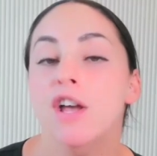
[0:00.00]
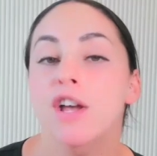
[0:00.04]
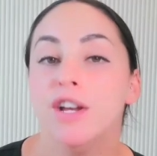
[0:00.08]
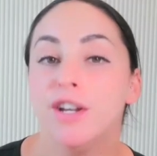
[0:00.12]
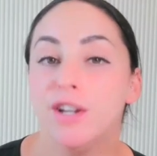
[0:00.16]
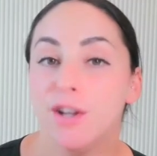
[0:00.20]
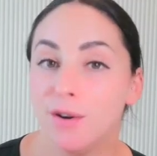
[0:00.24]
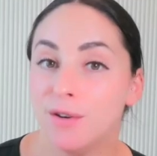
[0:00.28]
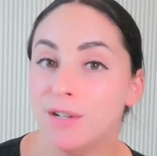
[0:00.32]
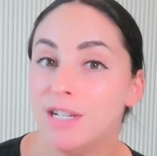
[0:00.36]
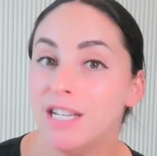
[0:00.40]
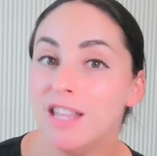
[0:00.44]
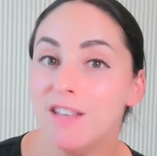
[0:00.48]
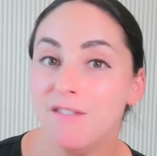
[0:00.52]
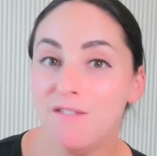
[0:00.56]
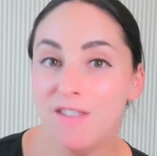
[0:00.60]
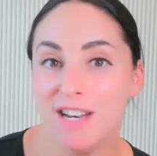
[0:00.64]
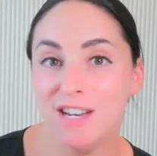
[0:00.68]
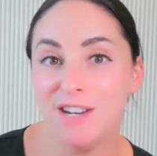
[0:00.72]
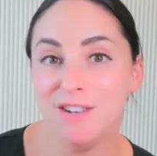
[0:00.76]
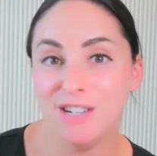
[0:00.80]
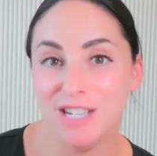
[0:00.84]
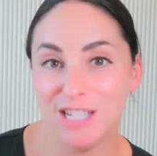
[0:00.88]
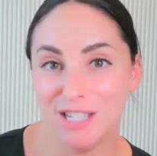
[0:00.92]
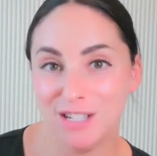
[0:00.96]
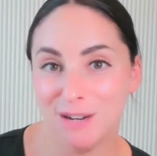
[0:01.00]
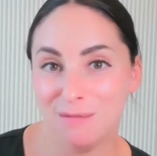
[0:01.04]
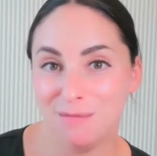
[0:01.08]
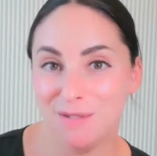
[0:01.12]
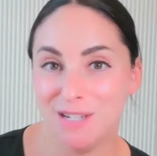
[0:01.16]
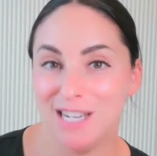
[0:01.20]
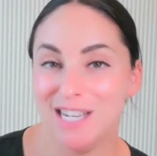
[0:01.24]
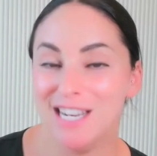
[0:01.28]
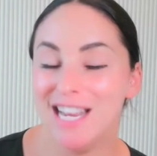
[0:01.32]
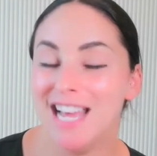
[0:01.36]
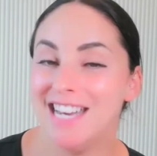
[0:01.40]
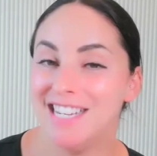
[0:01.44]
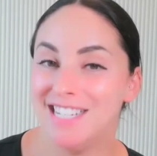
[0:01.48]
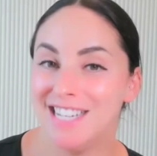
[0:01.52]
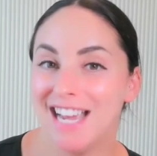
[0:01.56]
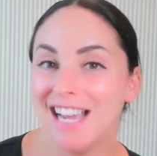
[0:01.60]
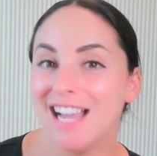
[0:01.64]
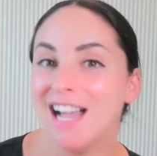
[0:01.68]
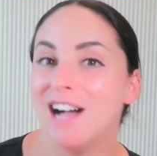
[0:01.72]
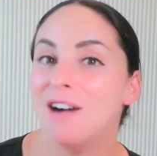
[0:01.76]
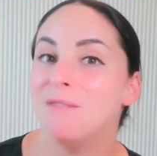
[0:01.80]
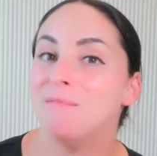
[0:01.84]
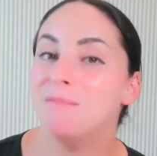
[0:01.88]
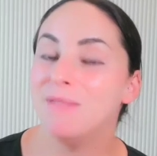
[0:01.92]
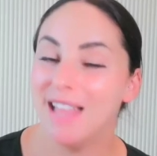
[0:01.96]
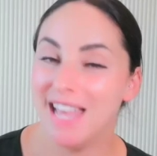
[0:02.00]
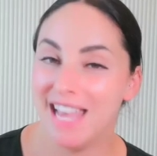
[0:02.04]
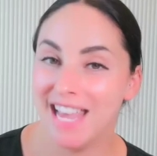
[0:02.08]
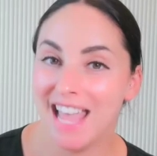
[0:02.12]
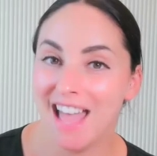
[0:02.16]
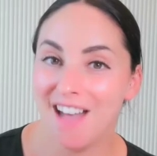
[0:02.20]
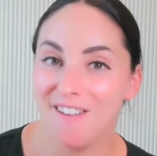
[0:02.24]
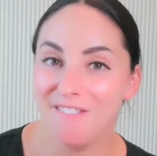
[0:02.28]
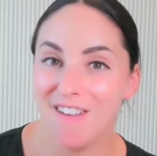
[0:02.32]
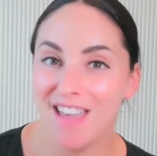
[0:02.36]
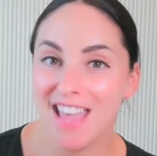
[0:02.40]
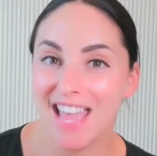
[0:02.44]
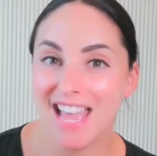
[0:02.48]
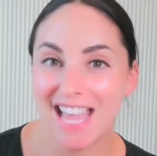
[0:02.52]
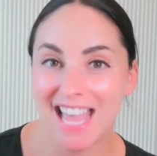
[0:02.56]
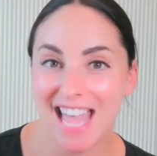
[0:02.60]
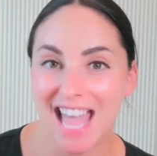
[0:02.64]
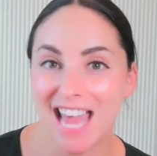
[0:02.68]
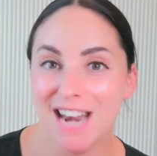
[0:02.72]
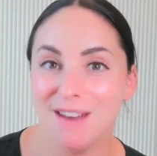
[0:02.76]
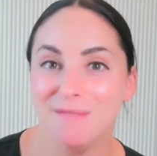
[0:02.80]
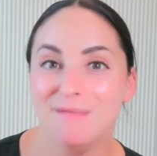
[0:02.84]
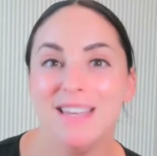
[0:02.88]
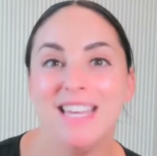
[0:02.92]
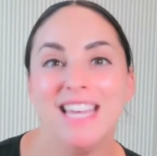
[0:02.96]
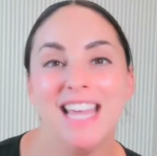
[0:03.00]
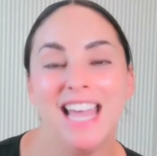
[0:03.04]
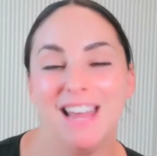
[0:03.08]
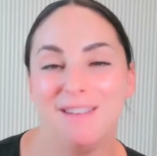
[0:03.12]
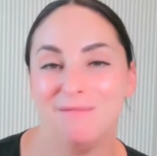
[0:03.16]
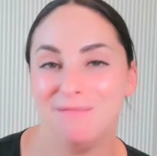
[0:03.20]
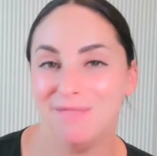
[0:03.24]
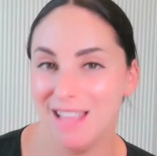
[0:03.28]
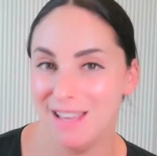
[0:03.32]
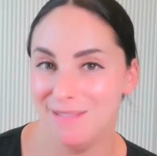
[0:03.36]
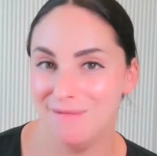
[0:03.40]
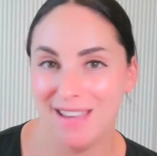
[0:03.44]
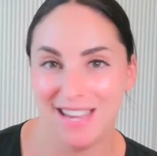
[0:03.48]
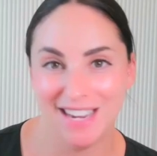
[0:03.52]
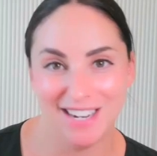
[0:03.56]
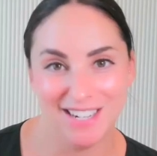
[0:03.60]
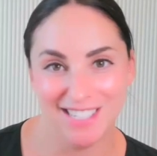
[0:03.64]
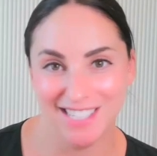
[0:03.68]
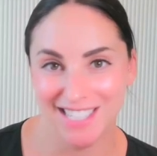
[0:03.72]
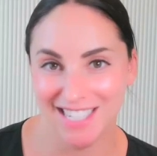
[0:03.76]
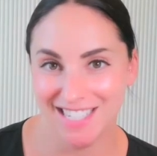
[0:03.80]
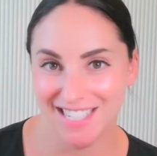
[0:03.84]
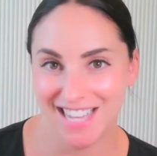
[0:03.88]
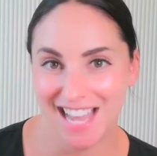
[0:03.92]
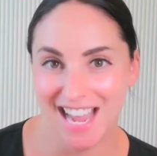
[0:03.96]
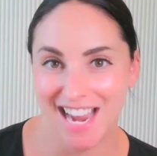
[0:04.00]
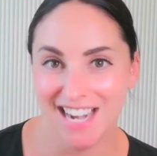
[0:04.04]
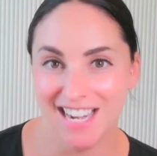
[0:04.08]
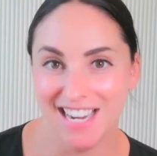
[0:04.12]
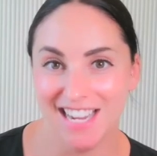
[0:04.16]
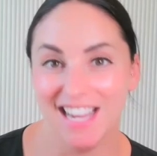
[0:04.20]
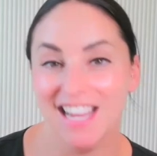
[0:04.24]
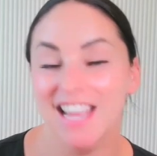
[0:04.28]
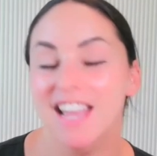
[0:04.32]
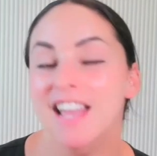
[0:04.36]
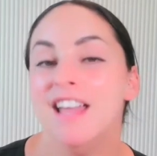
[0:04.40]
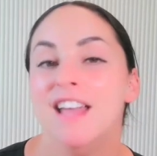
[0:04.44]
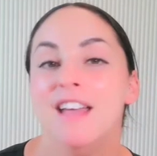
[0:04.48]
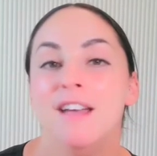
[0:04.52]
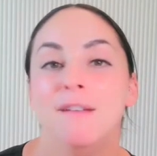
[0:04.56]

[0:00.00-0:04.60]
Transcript: go to the video description and check out Play Cafe Academy and Playmaker Society